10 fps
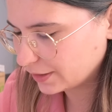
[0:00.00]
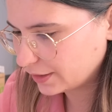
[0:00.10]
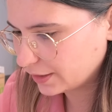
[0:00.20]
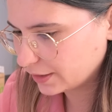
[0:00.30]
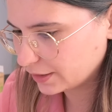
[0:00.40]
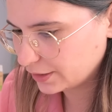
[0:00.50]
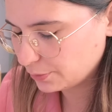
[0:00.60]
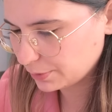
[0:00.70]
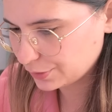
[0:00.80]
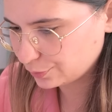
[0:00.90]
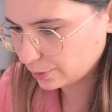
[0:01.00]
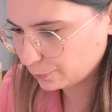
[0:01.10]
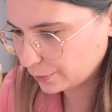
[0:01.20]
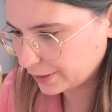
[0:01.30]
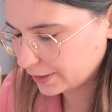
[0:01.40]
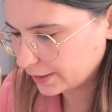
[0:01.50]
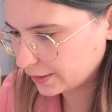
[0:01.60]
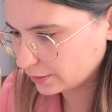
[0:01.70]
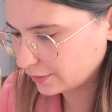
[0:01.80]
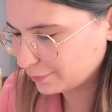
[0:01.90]
I think it was from when I
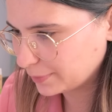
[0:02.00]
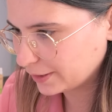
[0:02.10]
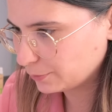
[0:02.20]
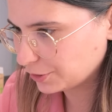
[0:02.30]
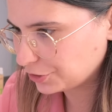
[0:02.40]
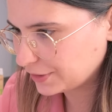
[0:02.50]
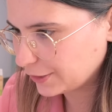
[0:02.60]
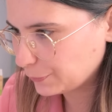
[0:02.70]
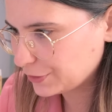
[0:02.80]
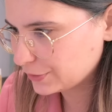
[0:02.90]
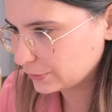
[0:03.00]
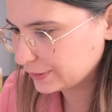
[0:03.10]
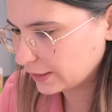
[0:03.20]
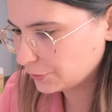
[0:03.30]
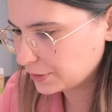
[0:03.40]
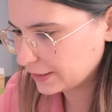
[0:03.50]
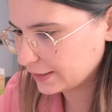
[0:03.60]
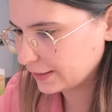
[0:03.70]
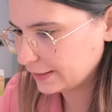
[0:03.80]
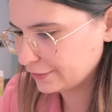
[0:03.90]
had a lot of my washi tapes sold out
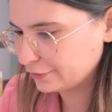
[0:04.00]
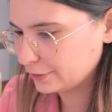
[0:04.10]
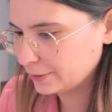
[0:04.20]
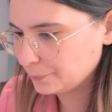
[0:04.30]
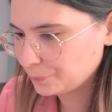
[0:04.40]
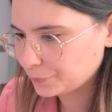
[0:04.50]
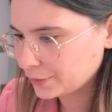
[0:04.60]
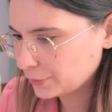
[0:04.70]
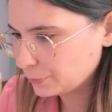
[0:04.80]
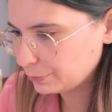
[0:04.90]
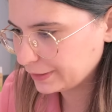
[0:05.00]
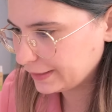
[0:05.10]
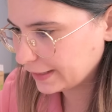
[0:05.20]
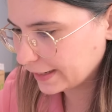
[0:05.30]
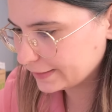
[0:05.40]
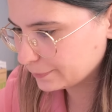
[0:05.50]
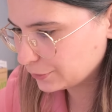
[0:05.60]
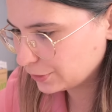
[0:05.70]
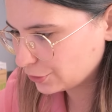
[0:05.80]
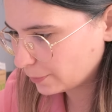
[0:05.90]
and I never really add them
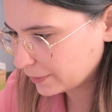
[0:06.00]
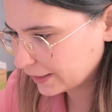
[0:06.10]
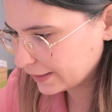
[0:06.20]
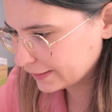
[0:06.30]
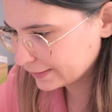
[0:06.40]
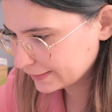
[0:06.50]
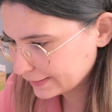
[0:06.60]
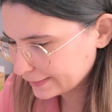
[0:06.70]
to the shop again.